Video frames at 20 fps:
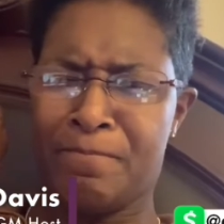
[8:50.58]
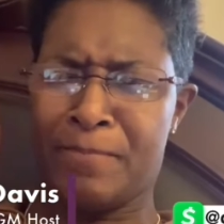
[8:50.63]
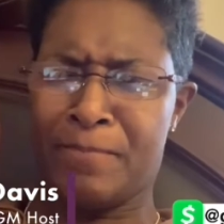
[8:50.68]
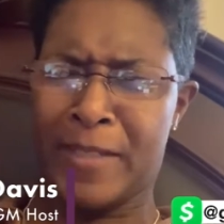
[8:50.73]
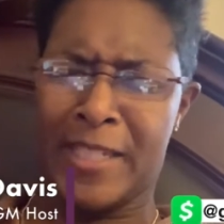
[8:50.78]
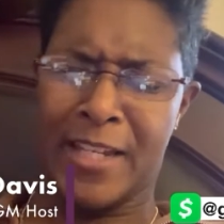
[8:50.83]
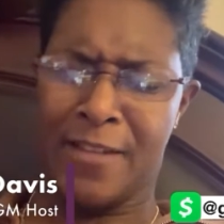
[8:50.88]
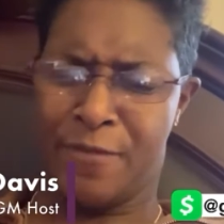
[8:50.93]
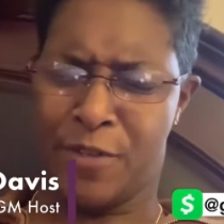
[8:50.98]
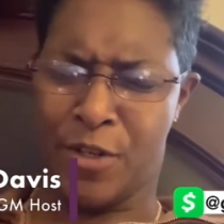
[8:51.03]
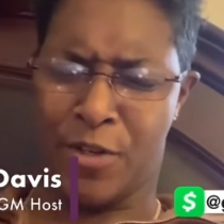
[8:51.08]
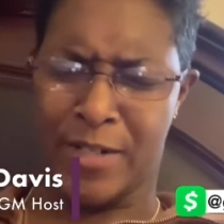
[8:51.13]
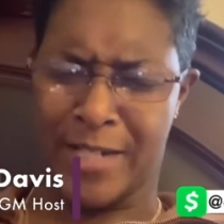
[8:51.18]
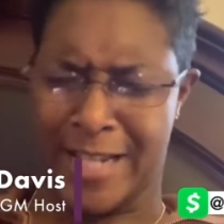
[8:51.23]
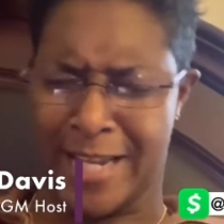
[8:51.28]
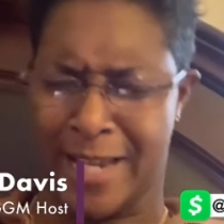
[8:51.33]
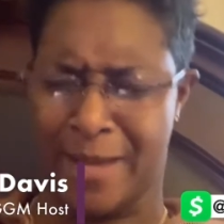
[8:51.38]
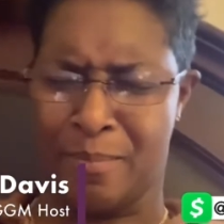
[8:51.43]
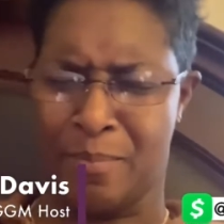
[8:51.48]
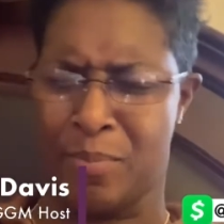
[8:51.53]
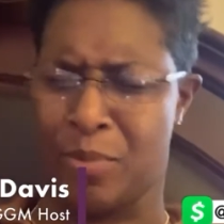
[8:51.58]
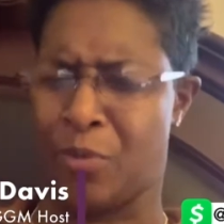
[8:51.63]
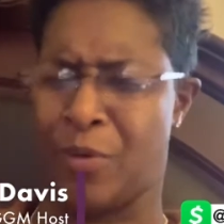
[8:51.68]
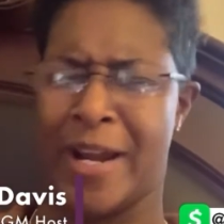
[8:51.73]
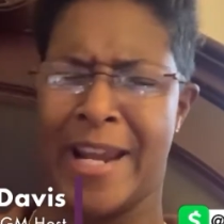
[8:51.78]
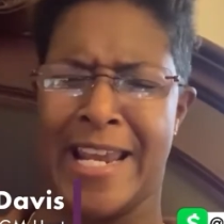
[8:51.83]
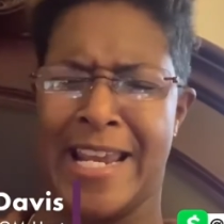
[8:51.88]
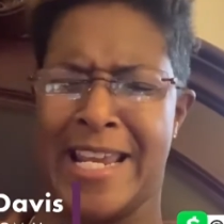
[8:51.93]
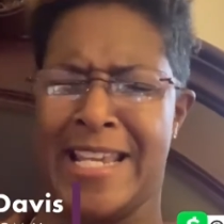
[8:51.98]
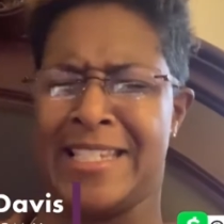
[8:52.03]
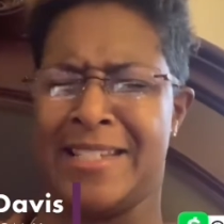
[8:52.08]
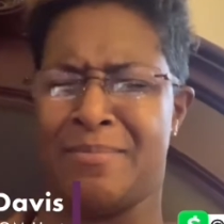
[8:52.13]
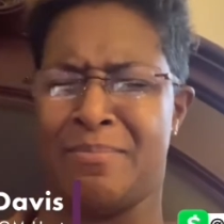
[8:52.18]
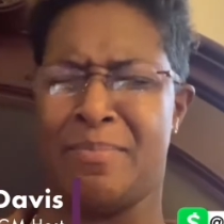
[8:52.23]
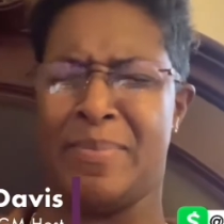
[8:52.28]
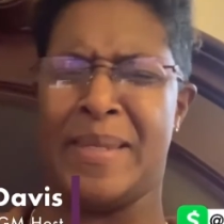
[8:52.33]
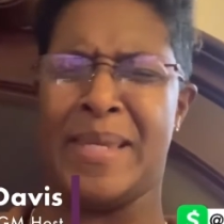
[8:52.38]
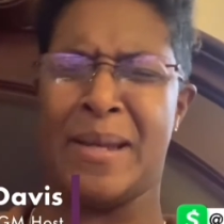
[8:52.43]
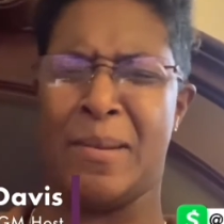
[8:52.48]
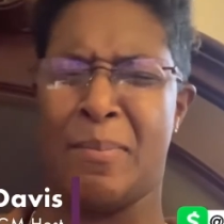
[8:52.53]
give your name praise and
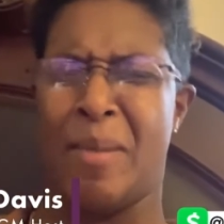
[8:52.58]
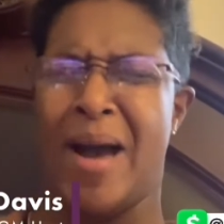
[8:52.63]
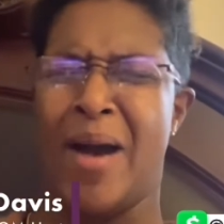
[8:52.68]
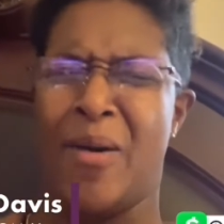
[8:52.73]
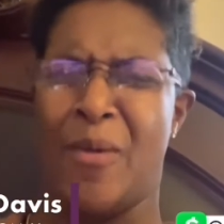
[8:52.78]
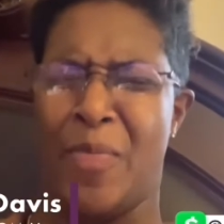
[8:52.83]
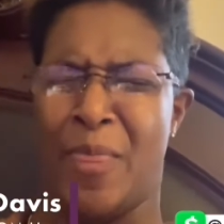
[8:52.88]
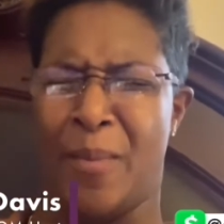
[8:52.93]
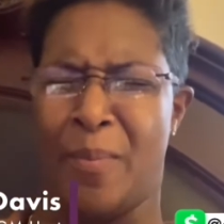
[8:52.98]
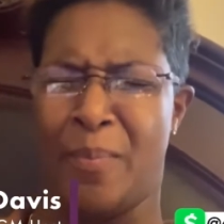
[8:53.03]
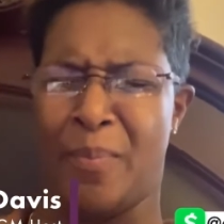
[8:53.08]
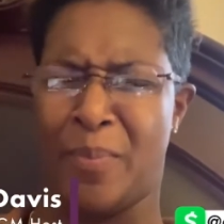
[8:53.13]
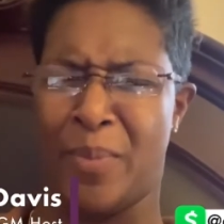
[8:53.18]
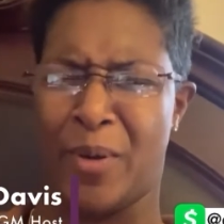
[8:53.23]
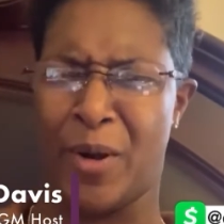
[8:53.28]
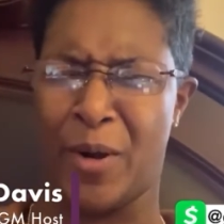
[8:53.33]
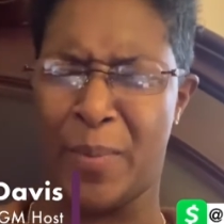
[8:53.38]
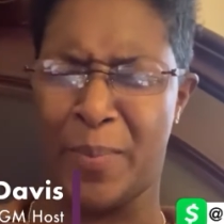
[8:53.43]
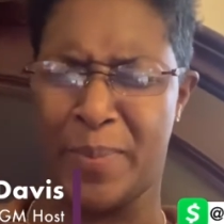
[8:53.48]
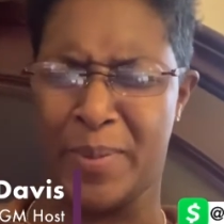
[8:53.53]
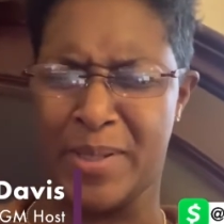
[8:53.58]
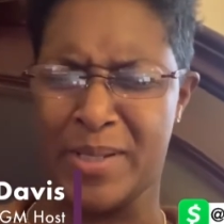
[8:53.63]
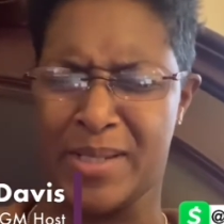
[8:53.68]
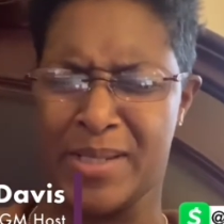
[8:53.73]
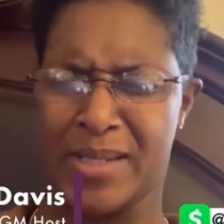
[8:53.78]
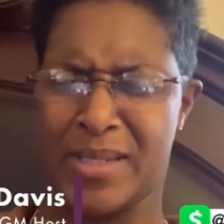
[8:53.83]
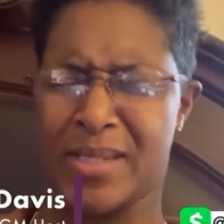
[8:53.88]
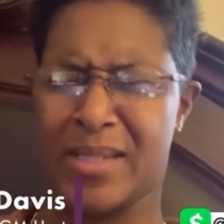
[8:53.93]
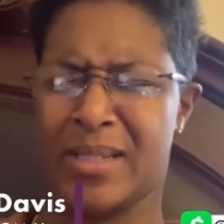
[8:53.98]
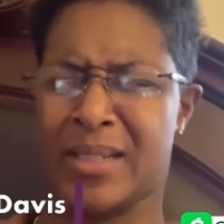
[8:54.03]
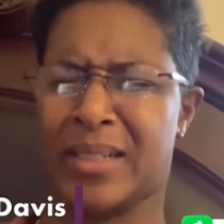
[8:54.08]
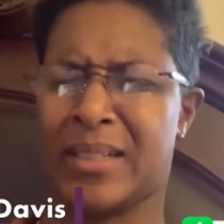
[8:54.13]
be about the purpose